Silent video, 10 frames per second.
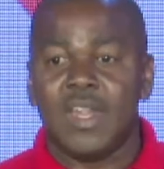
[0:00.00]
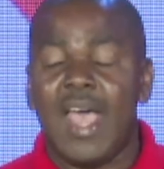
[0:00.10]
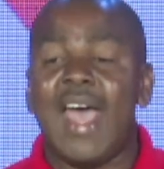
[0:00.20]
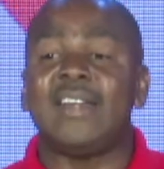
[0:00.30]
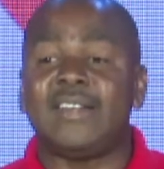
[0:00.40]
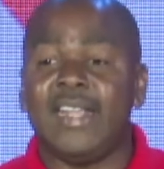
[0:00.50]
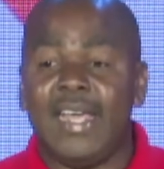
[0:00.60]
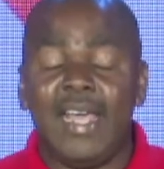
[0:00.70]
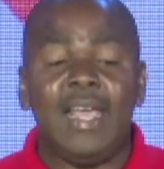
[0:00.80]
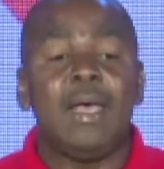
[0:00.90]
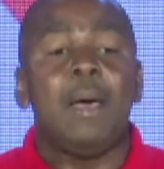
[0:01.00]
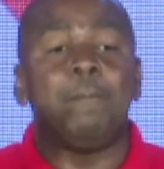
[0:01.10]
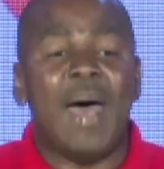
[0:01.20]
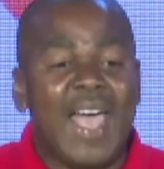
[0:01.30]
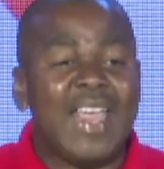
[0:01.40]
And they
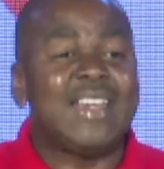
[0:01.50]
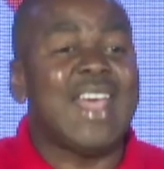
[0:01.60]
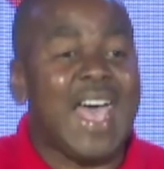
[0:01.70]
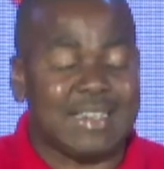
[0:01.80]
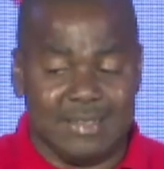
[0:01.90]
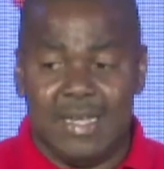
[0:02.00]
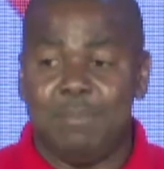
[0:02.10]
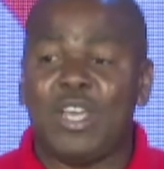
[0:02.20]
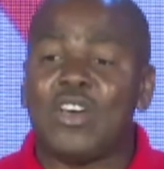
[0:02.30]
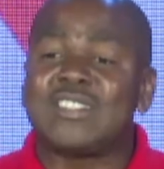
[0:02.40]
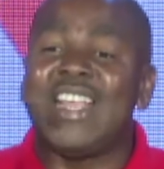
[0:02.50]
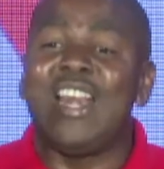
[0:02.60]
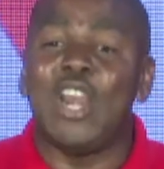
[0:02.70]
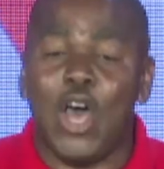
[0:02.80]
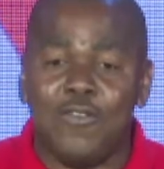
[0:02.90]
buy that because they
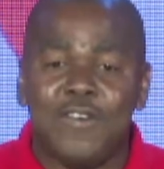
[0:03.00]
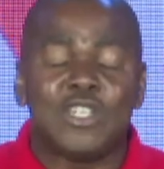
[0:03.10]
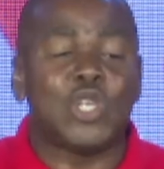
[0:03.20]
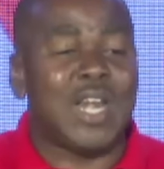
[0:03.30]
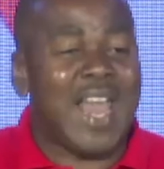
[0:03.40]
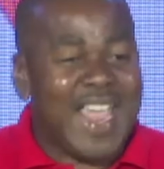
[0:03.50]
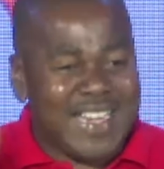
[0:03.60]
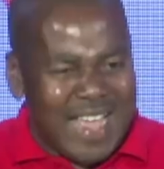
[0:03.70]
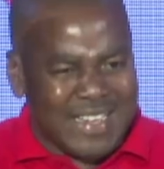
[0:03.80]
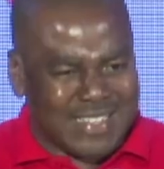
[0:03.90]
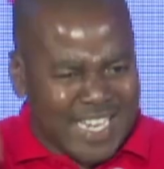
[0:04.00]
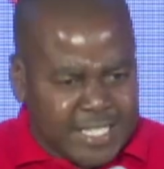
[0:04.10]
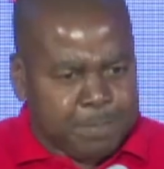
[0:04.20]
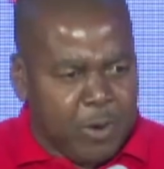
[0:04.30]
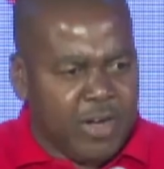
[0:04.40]
love to lie. They are
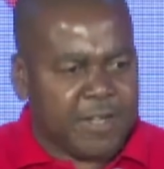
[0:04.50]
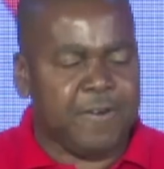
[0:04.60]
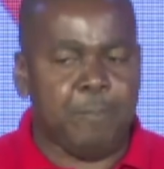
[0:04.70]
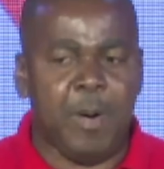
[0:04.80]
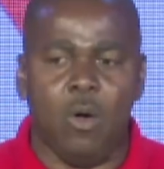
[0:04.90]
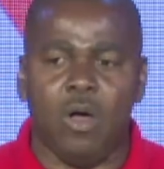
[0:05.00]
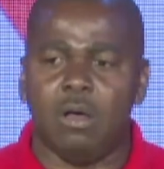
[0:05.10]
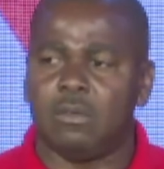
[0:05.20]
desperate for power.